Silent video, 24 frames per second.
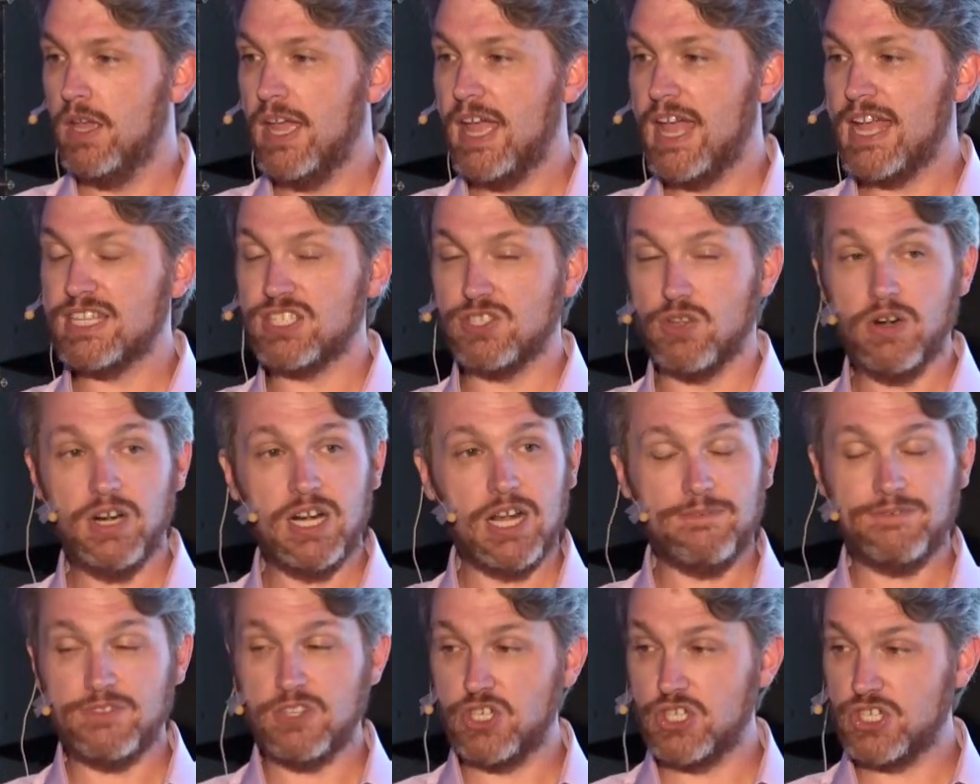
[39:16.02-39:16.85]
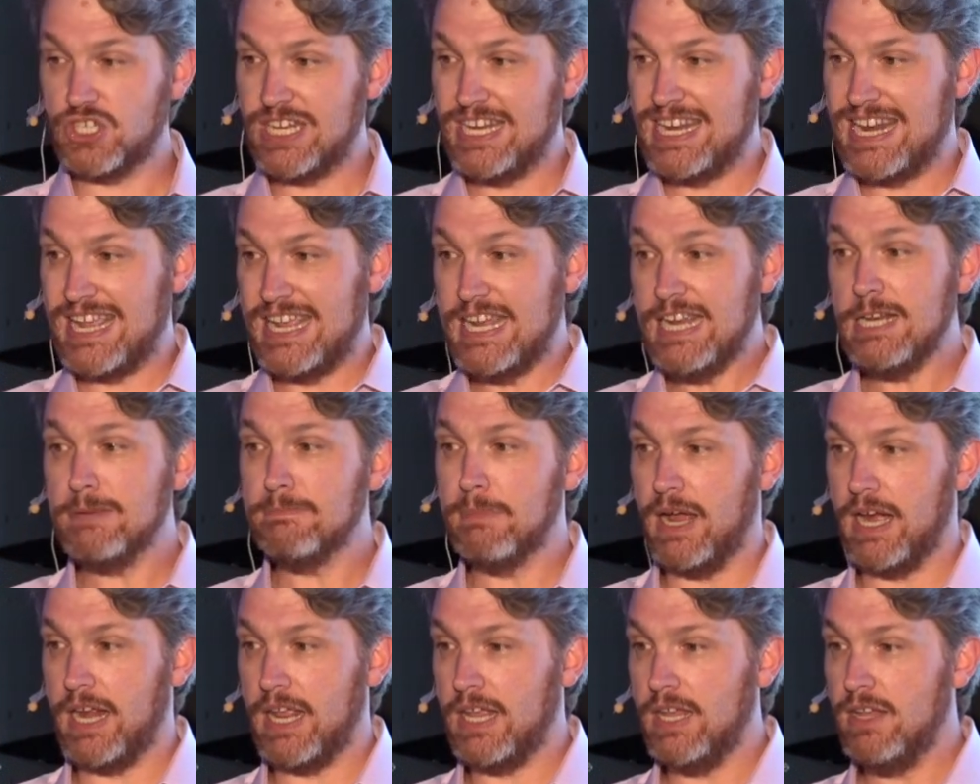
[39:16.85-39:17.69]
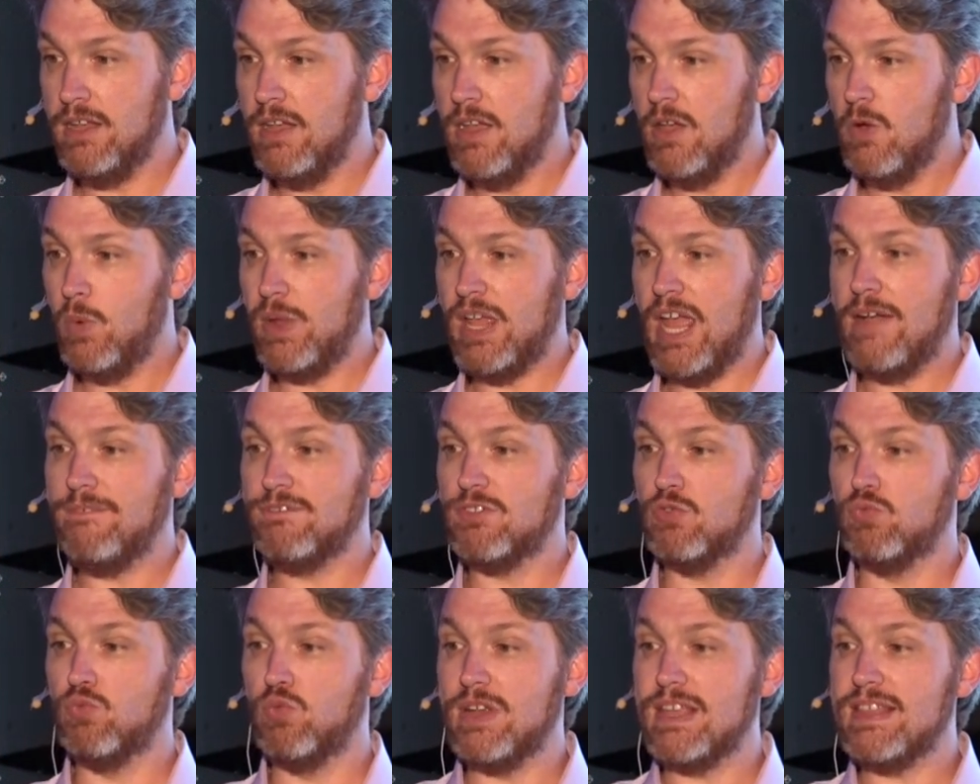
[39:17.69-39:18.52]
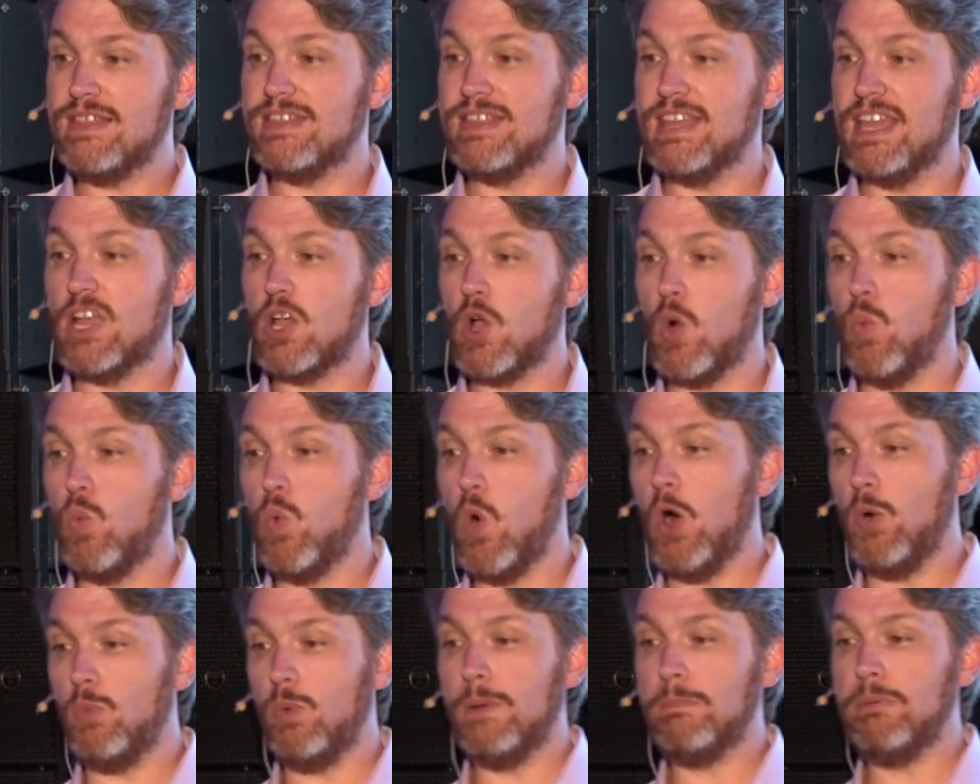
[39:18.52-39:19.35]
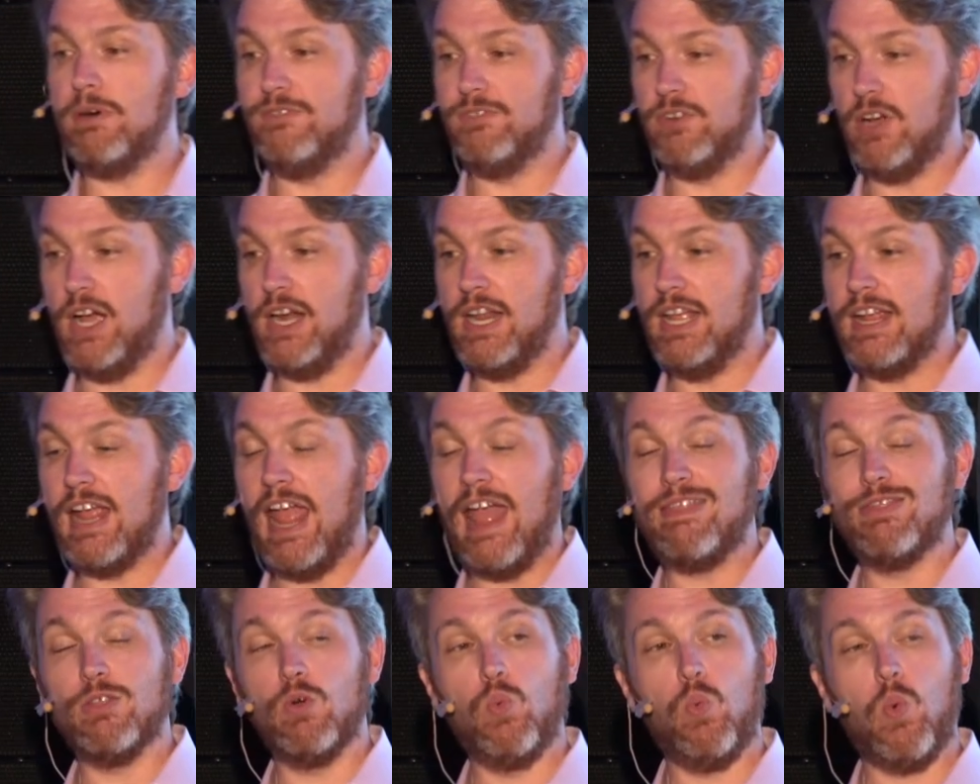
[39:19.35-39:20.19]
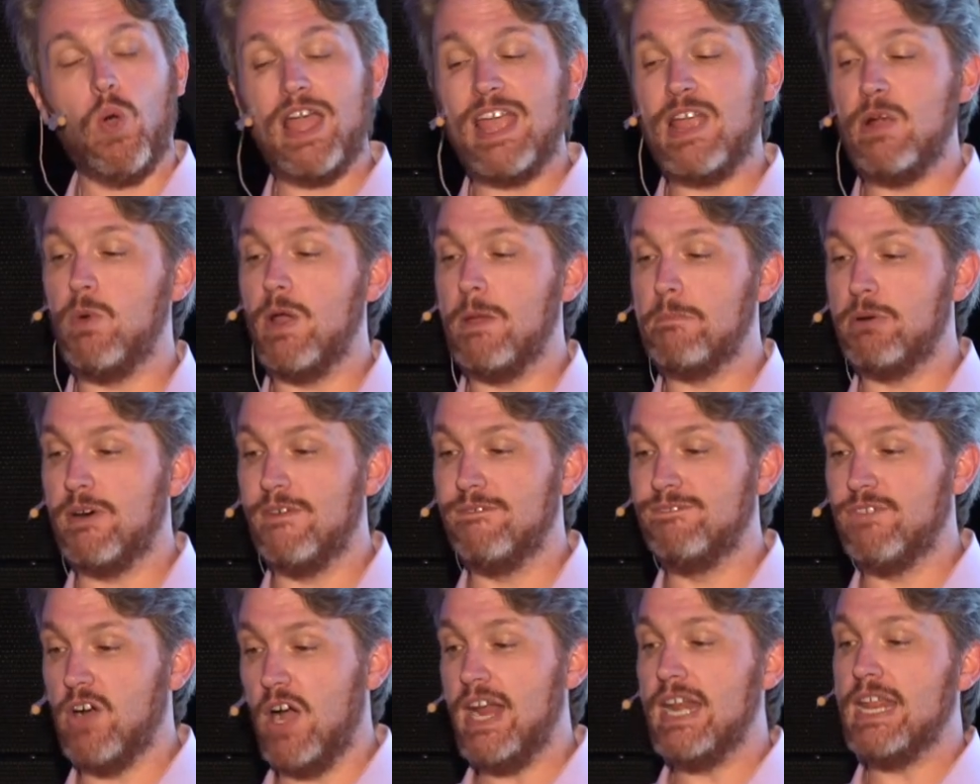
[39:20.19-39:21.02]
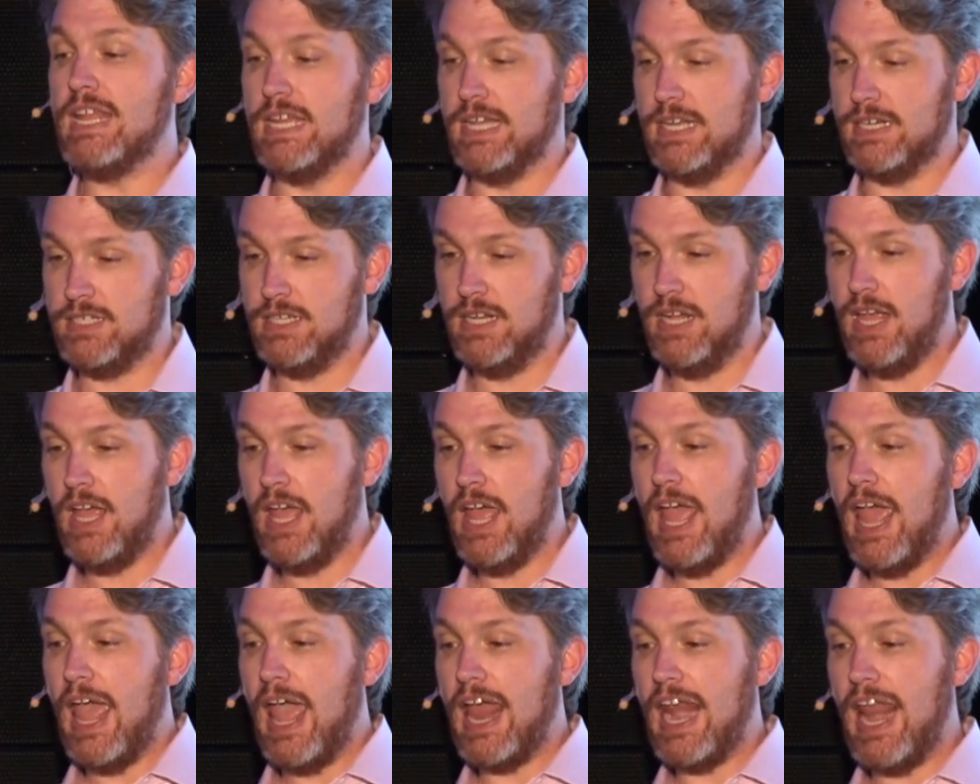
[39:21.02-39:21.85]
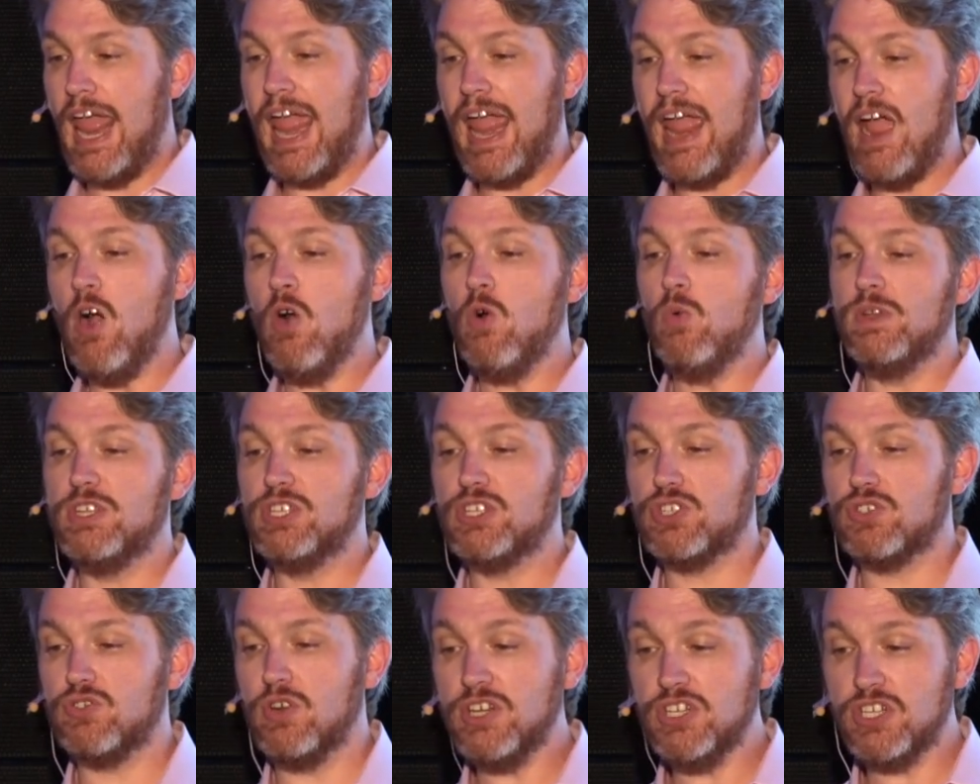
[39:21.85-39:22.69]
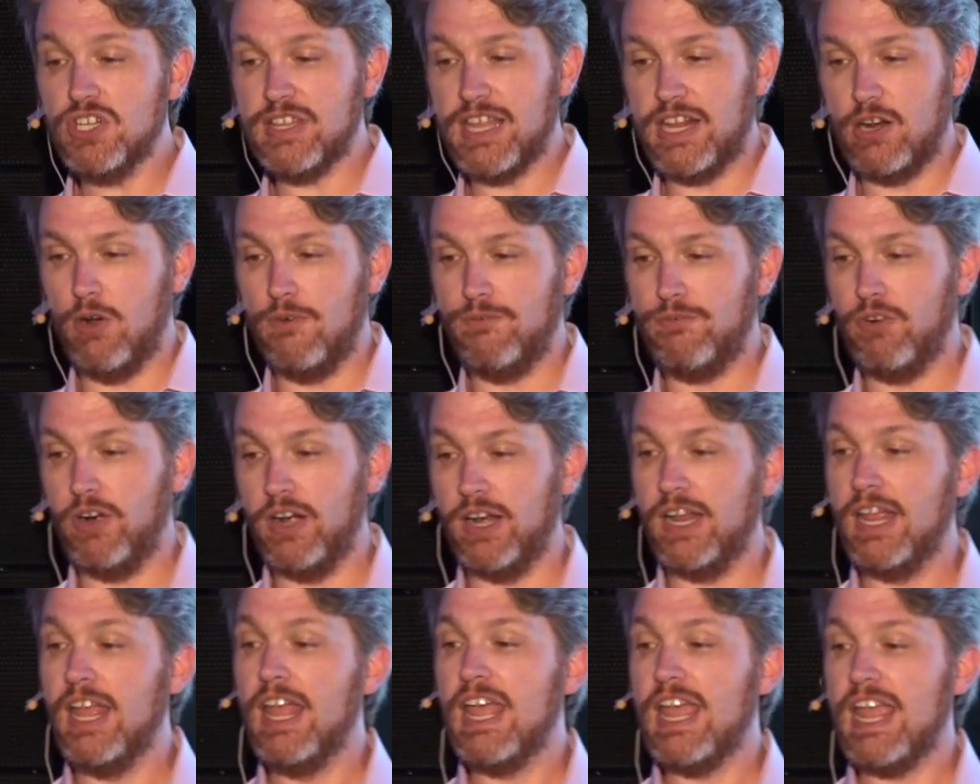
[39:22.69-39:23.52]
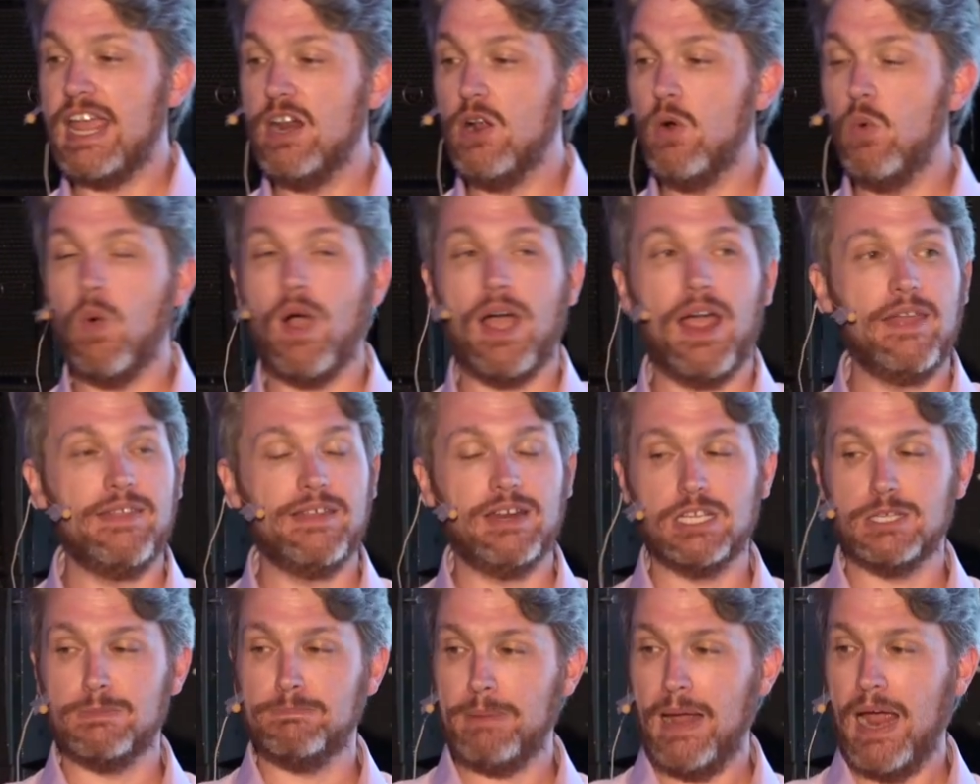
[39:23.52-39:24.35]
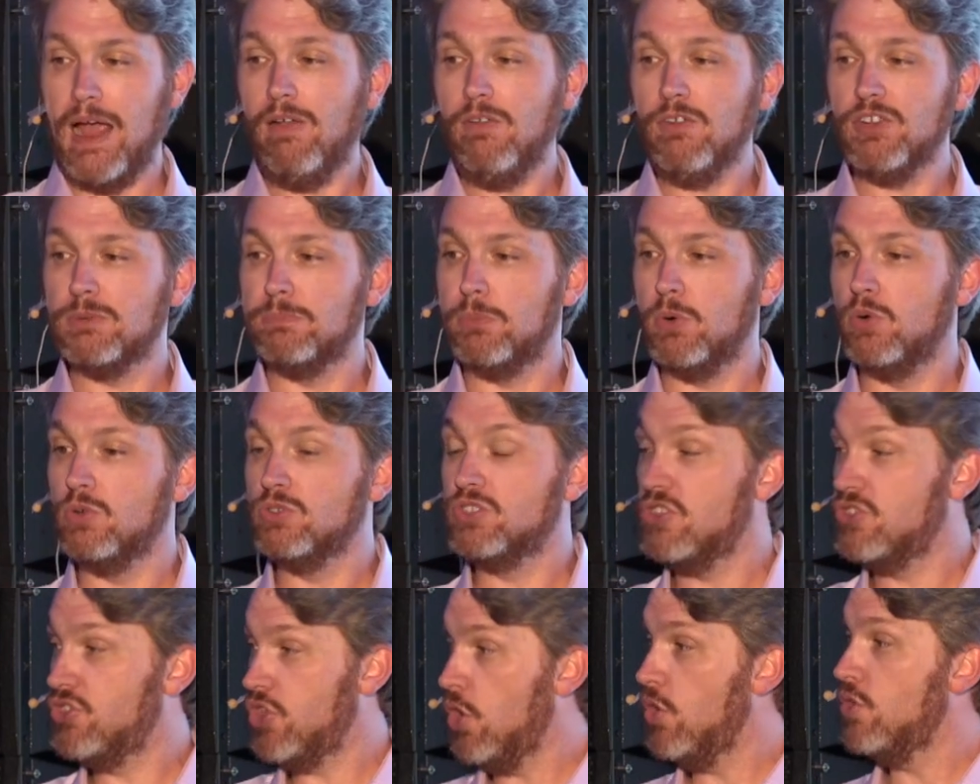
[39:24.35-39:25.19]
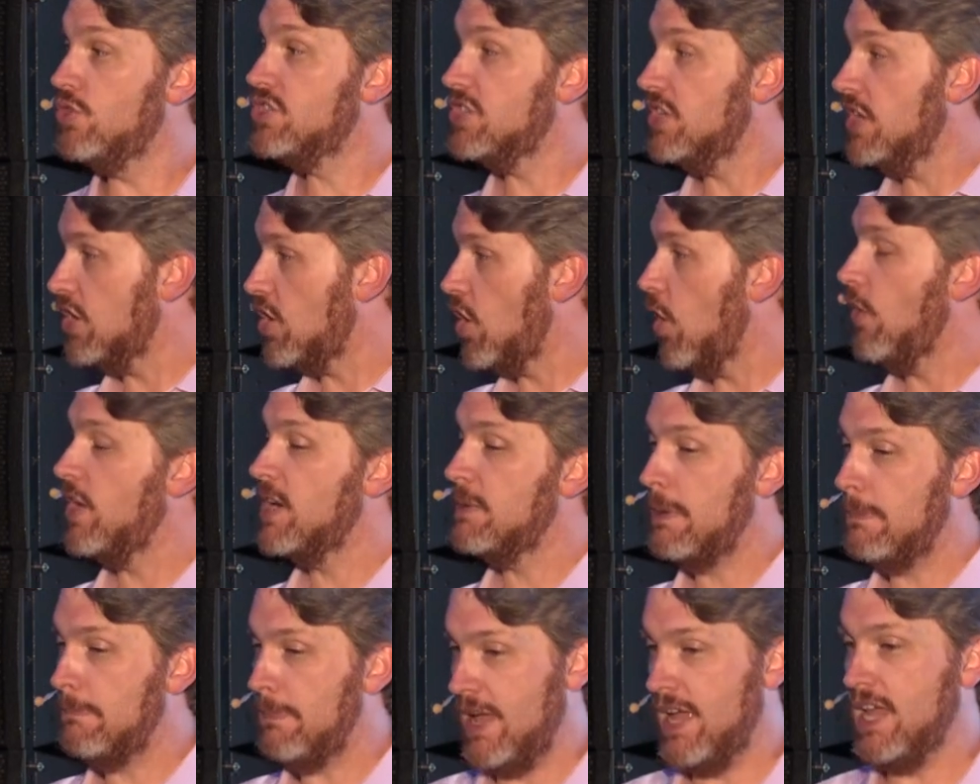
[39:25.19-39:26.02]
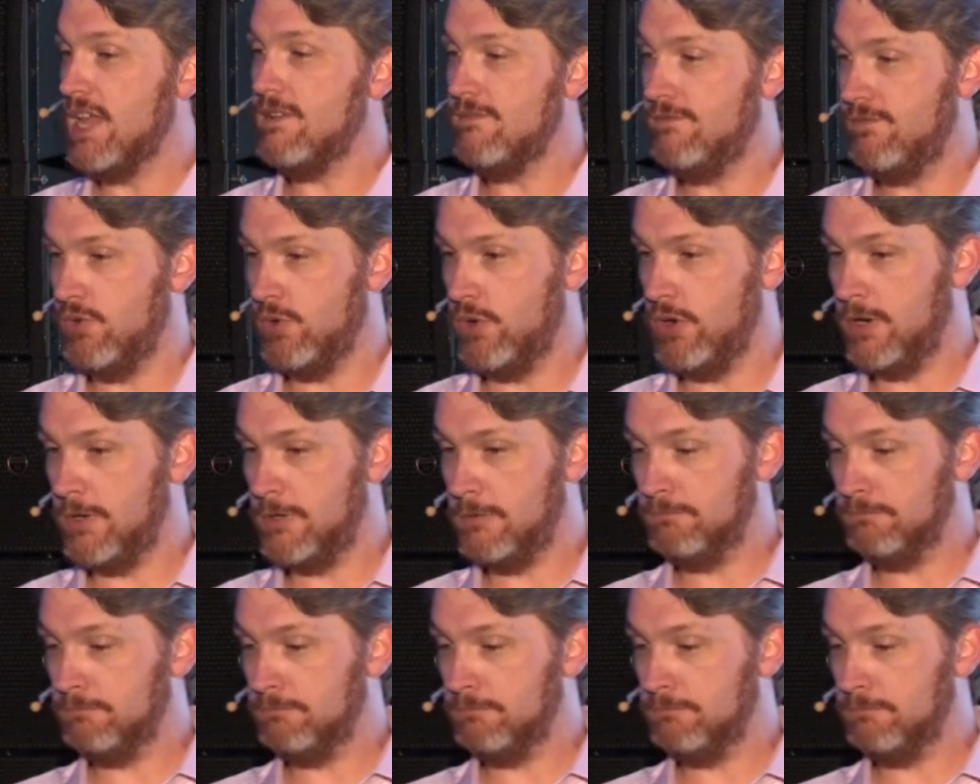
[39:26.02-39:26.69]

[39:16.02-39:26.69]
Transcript: It's not enough to just need money. We have to rethink what we're providing and the way we're providing it, and how we structure that offering in a way that is palatable to those that are going to be paying for it.